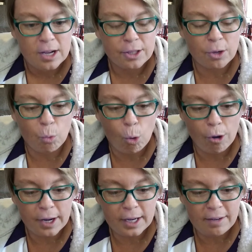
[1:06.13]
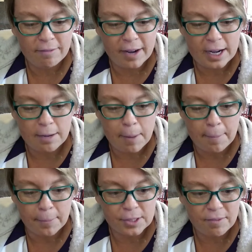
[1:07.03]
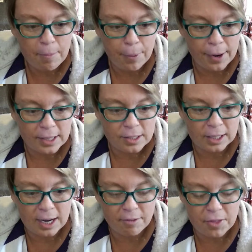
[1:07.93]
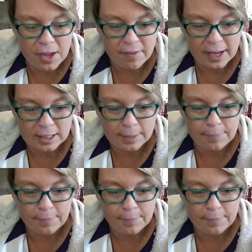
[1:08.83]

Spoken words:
The warden invited members of the press to cover the event.